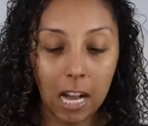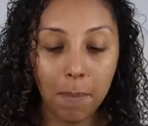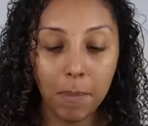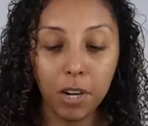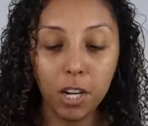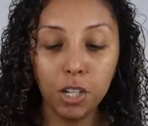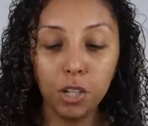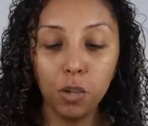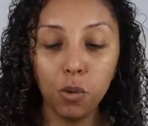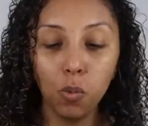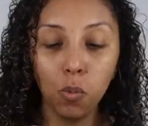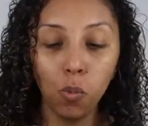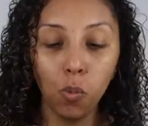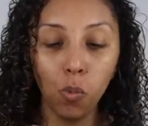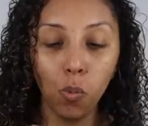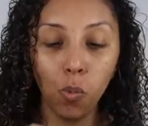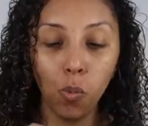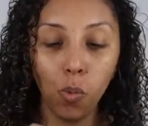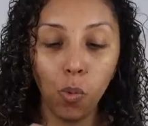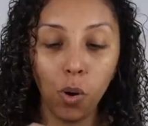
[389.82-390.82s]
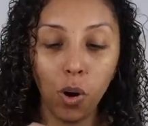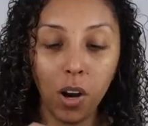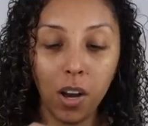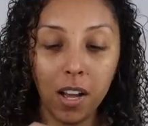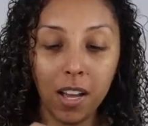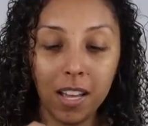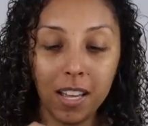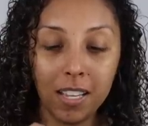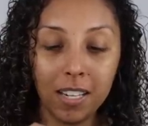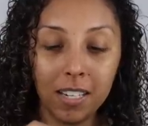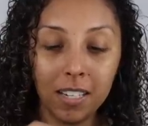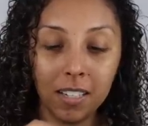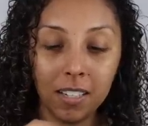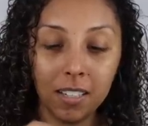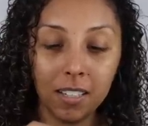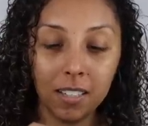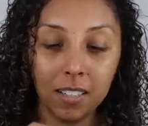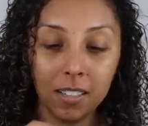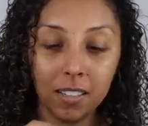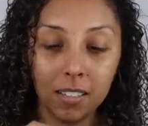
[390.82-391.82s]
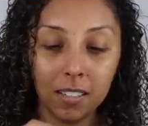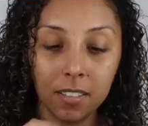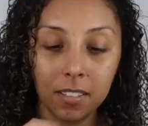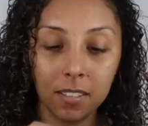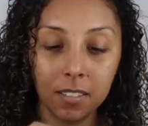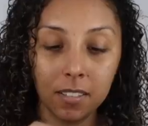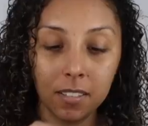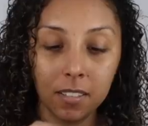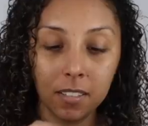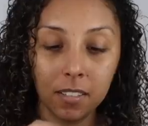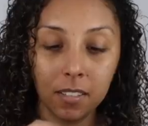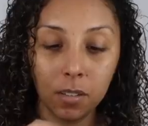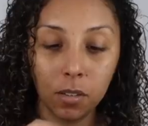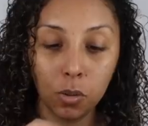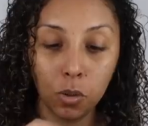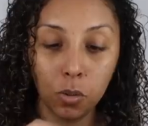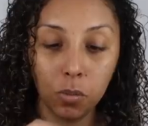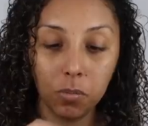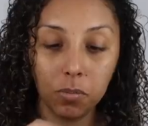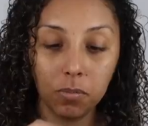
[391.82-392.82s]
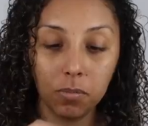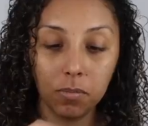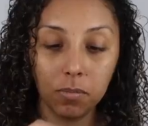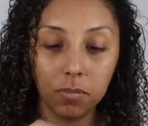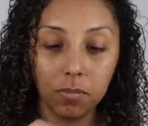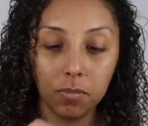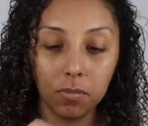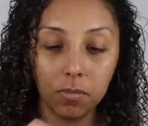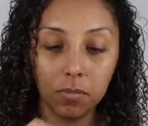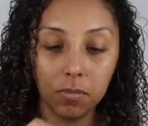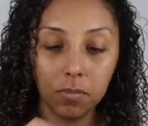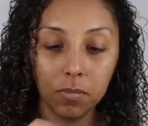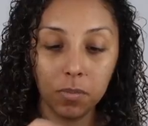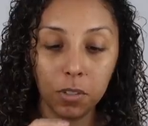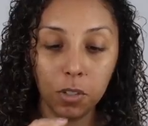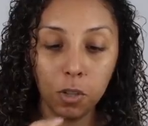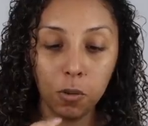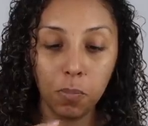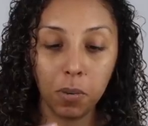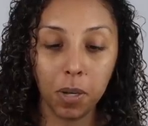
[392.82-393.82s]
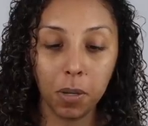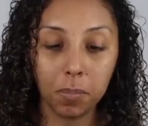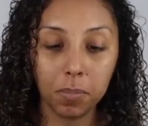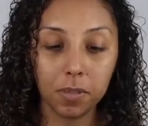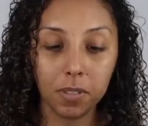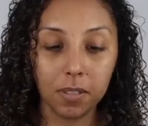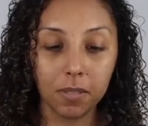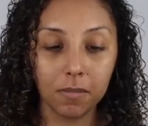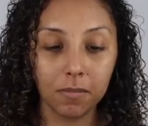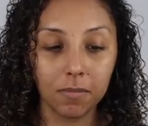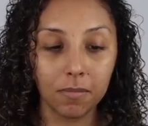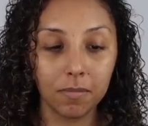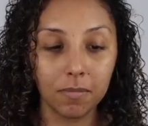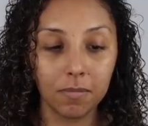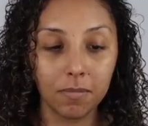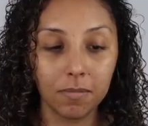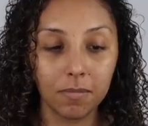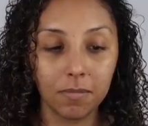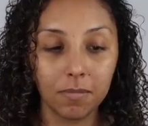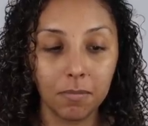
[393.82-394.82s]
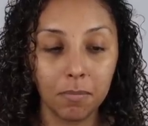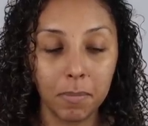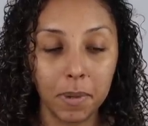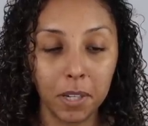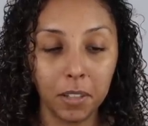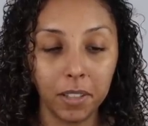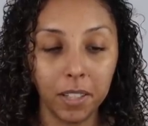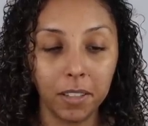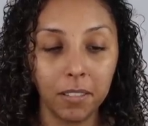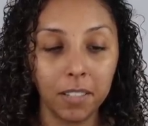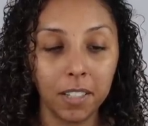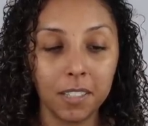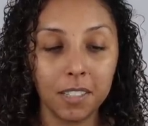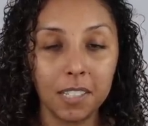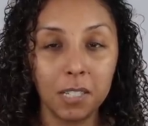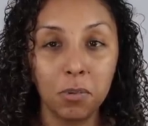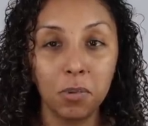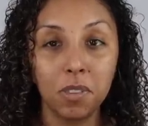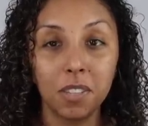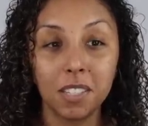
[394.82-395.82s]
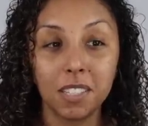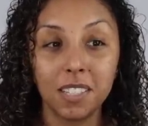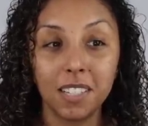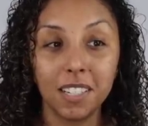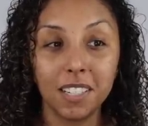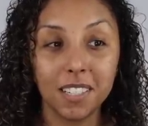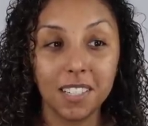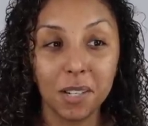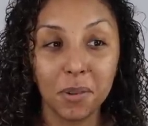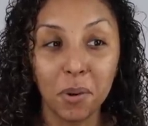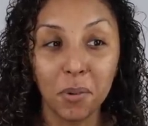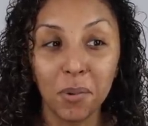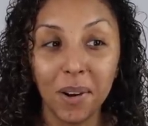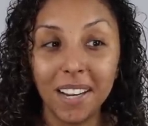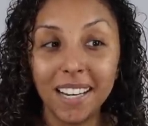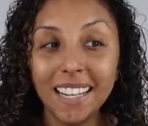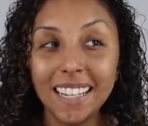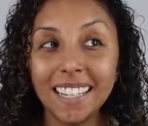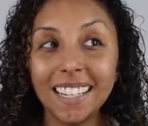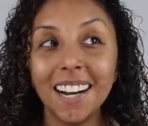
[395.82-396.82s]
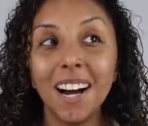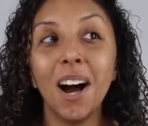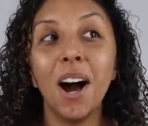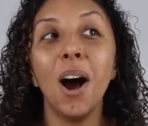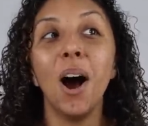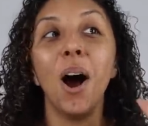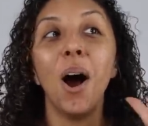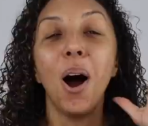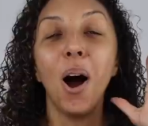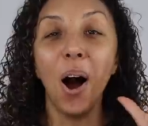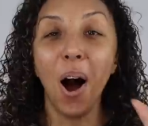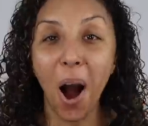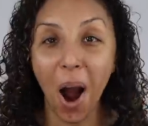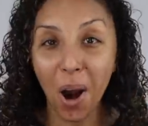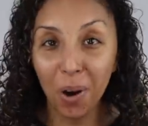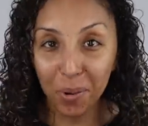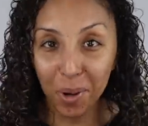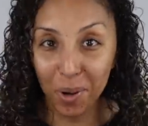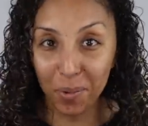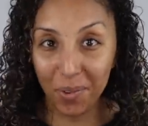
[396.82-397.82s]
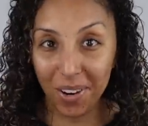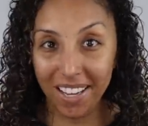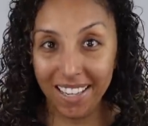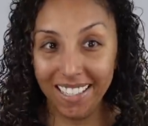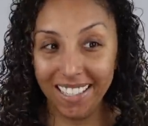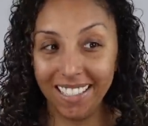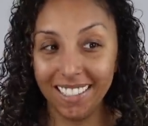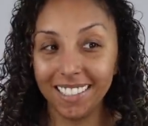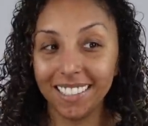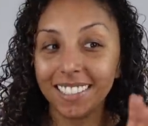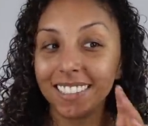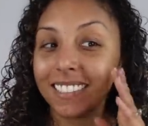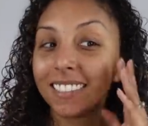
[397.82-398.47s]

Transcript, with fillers: I'm gonna do one, oh, two pumps, barely. Let's see what this does. Are we ready? Are we ready?